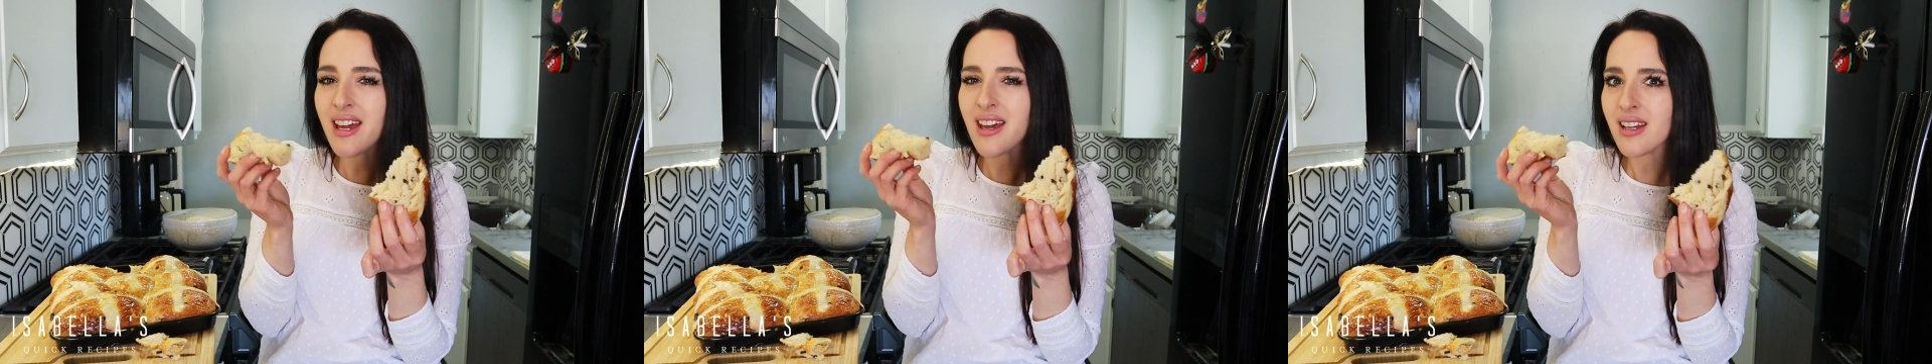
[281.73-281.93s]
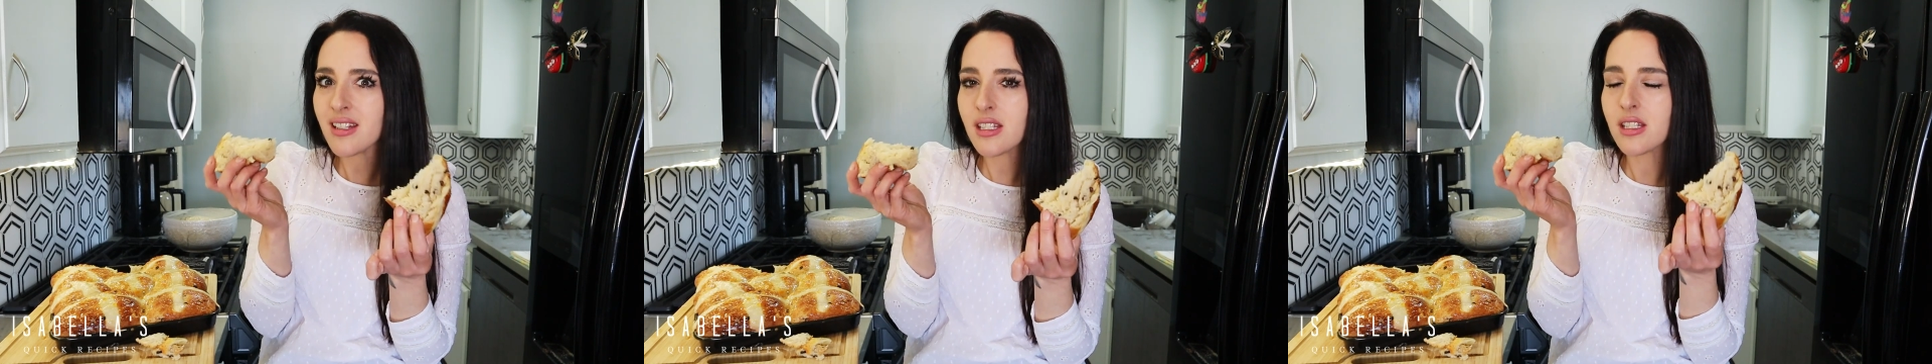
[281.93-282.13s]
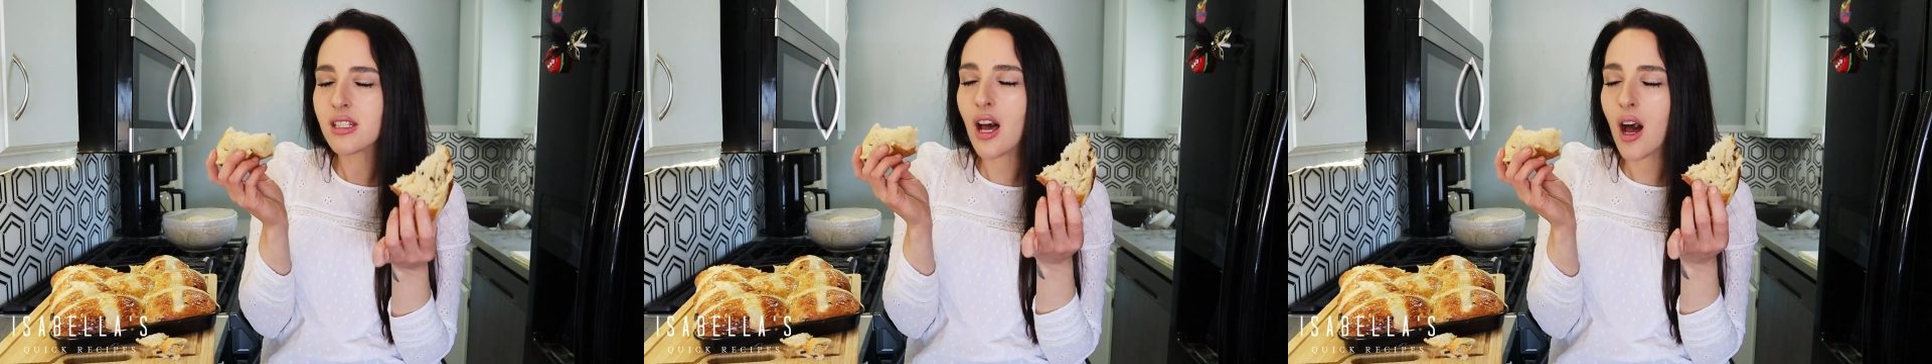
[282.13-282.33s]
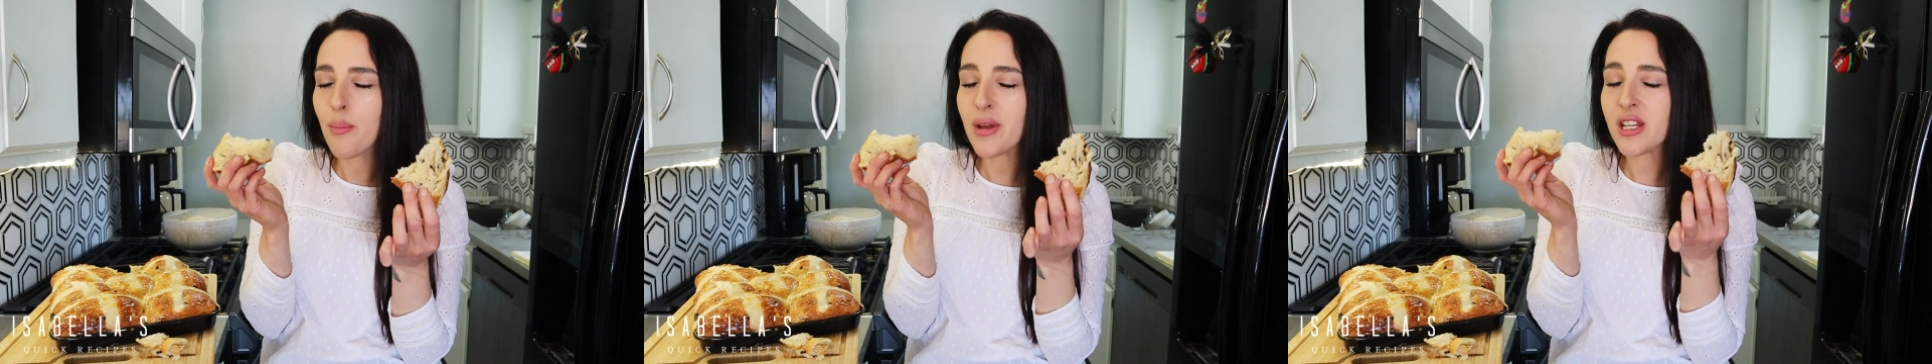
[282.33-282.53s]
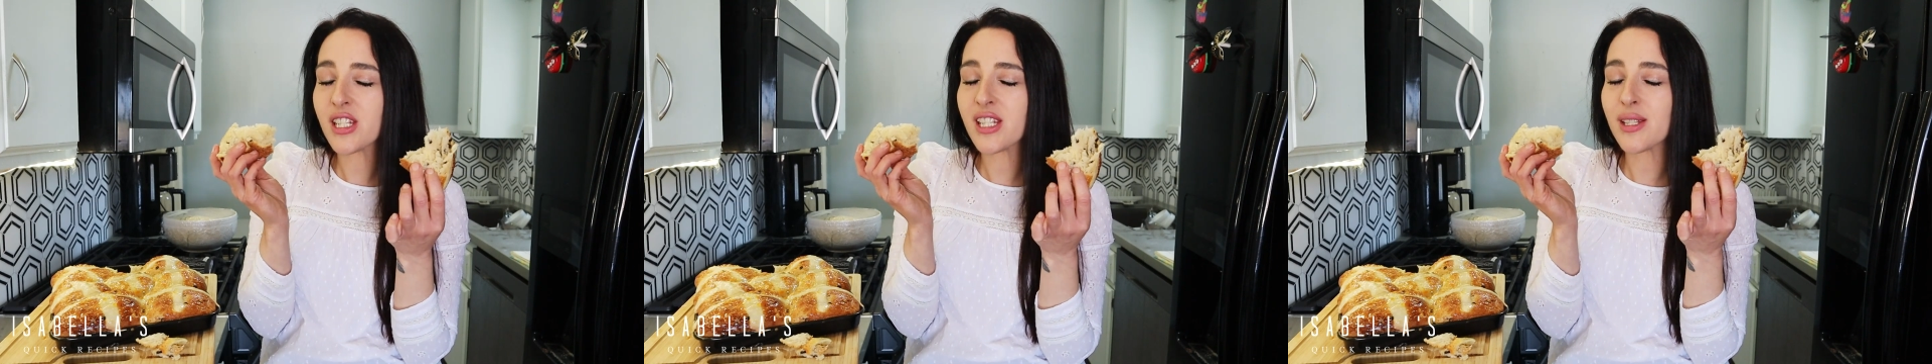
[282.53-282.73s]
can't
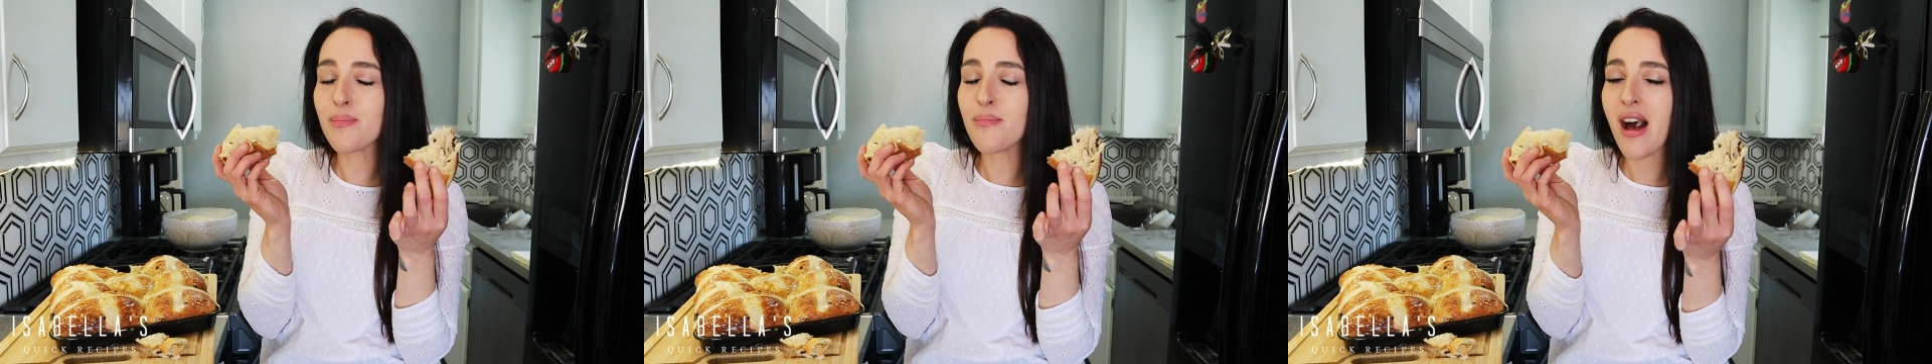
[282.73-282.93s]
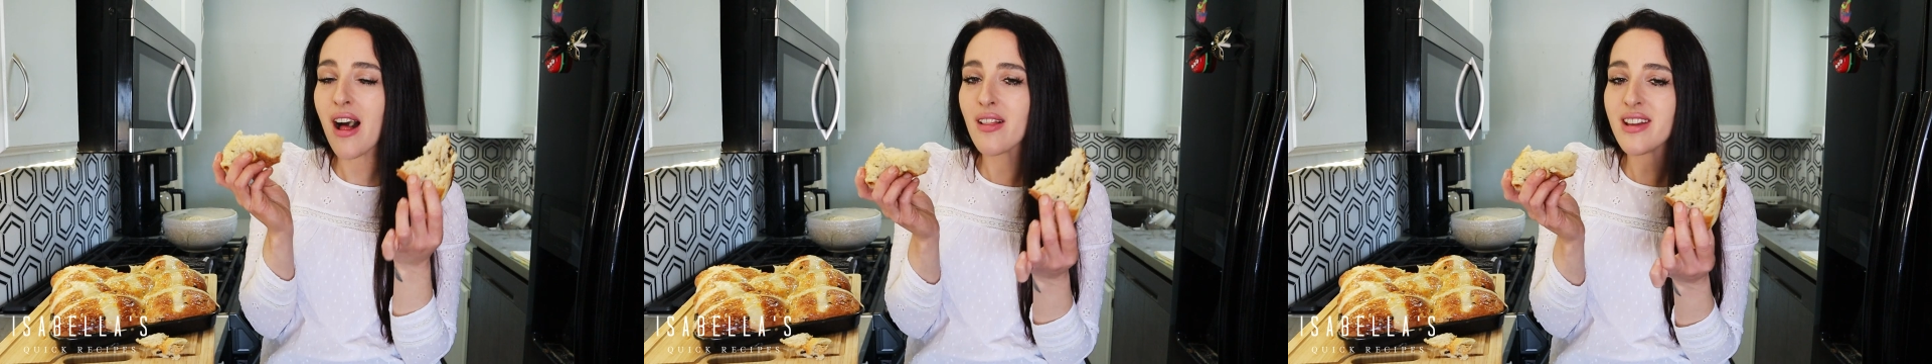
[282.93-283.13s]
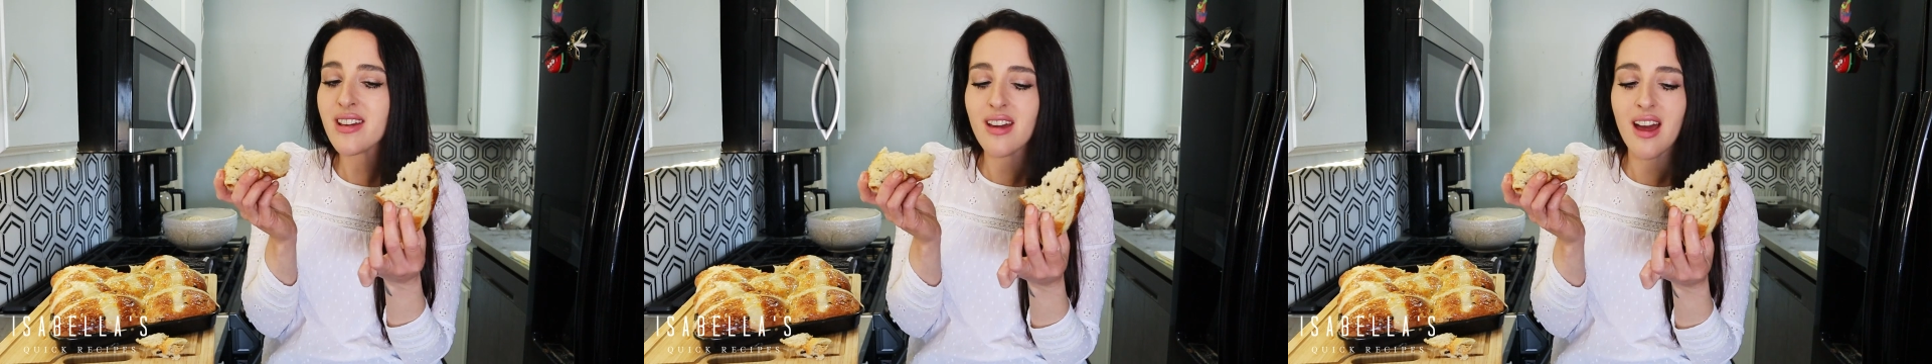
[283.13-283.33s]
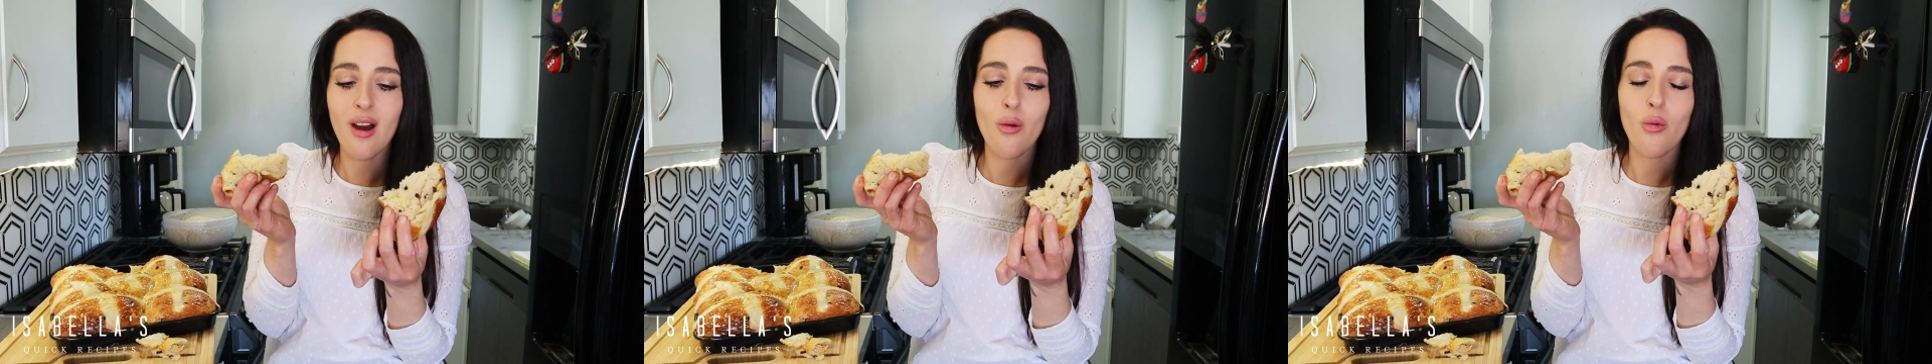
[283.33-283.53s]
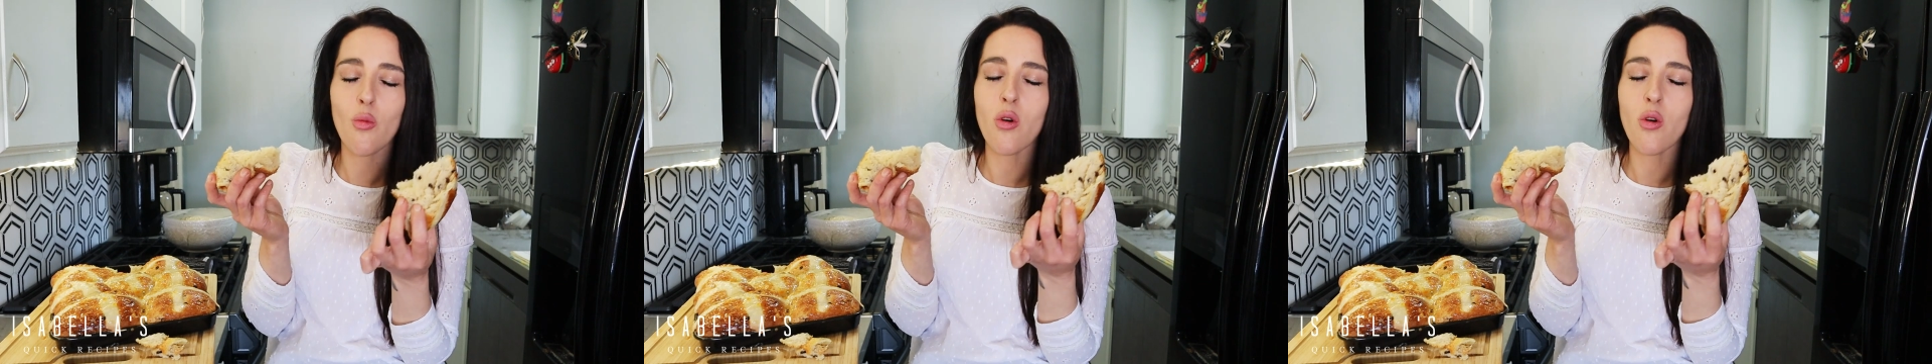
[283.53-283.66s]
stop smelling how